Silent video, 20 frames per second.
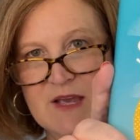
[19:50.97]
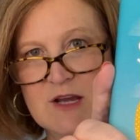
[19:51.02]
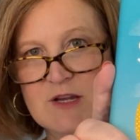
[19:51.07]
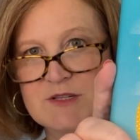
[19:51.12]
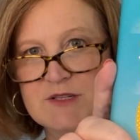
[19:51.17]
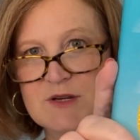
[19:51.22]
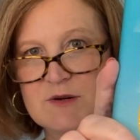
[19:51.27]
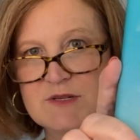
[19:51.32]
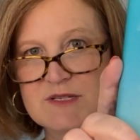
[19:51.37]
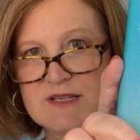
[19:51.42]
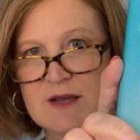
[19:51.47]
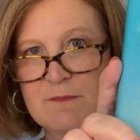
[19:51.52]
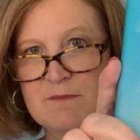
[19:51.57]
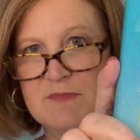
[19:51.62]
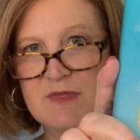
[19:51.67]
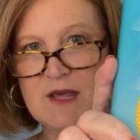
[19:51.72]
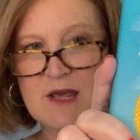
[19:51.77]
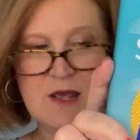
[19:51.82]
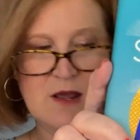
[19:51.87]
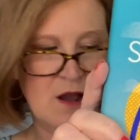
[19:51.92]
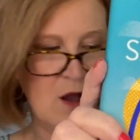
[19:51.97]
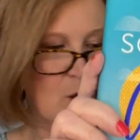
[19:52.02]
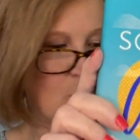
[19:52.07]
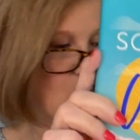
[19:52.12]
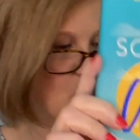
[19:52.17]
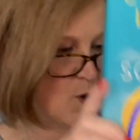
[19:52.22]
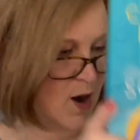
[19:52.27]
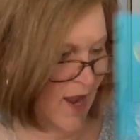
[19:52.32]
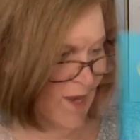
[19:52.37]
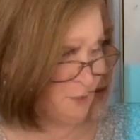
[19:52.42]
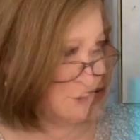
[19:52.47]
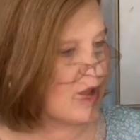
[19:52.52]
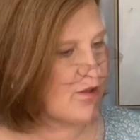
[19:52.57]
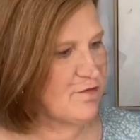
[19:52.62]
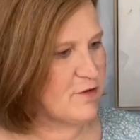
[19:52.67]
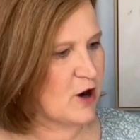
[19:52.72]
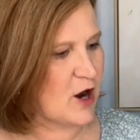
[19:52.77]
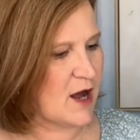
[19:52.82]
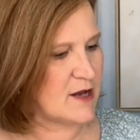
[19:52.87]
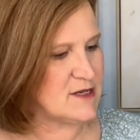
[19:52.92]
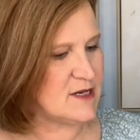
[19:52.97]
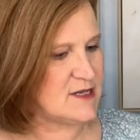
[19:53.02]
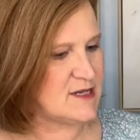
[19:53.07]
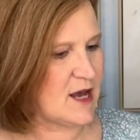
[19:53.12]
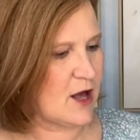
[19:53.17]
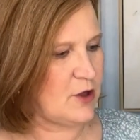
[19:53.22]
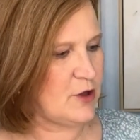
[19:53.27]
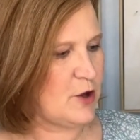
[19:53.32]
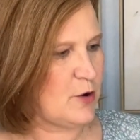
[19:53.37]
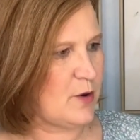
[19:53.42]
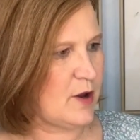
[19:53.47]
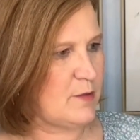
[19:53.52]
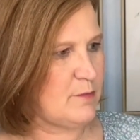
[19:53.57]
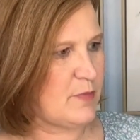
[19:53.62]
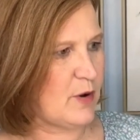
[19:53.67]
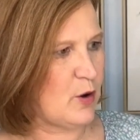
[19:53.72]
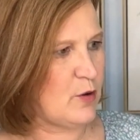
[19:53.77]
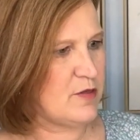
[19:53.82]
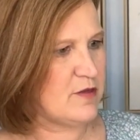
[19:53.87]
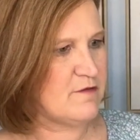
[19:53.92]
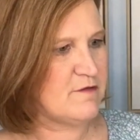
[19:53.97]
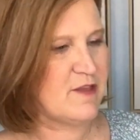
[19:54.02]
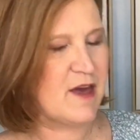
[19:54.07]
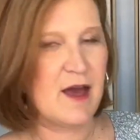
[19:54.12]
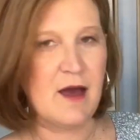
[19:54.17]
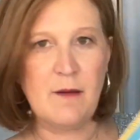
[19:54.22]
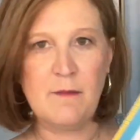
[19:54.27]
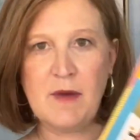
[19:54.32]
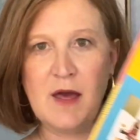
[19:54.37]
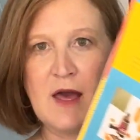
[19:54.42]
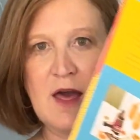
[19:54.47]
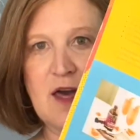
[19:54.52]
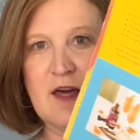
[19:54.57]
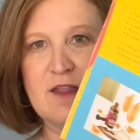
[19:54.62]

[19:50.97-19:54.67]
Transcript: So Something Wilder. So I forgot to tell you in both of them